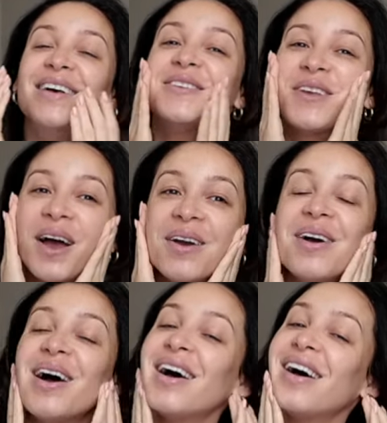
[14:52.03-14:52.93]

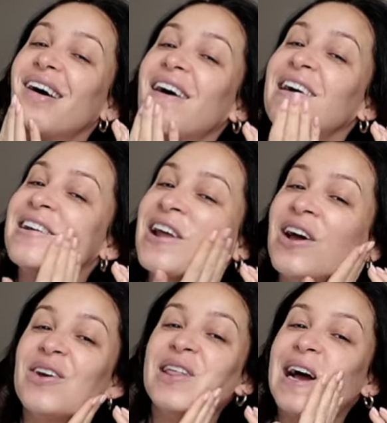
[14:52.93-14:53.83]
so I
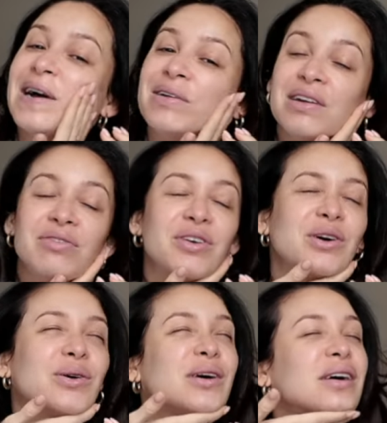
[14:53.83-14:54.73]
know that I'm gonna
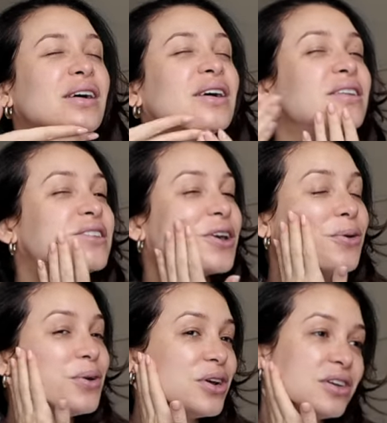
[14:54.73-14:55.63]
feel oh
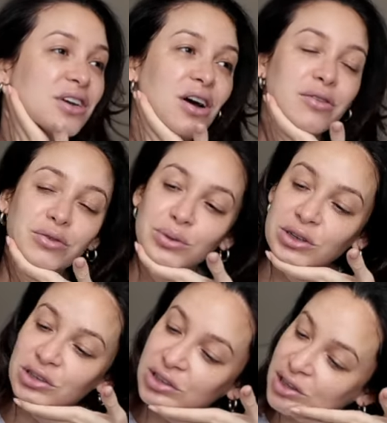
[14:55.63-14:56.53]
so good
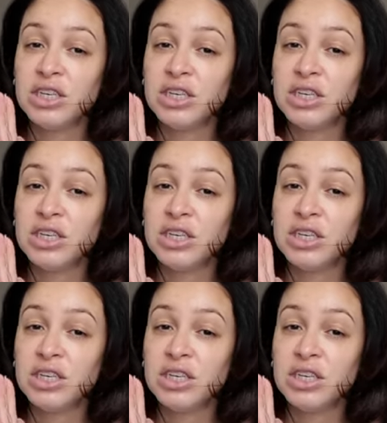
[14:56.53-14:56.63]
afterwards.